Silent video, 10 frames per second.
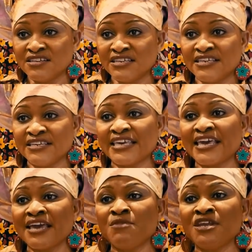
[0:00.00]
he
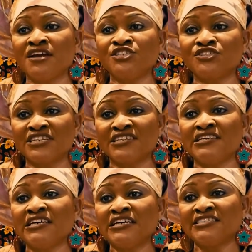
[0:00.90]
came near to
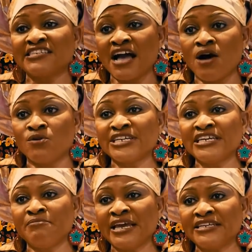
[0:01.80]
the town.
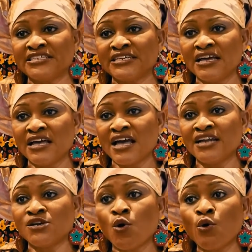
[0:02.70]
He met
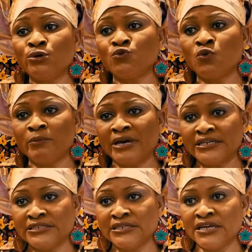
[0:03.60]
an old woman
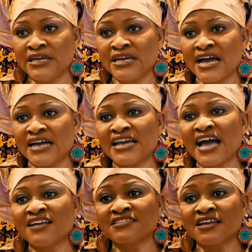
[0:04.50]
and
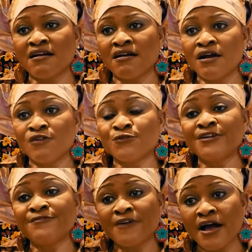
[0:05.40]
asked her for
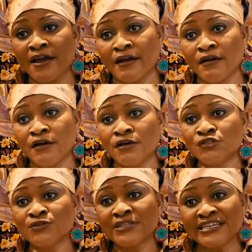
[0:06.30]
a fire
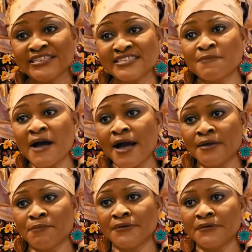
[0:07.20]
to lit his pipe.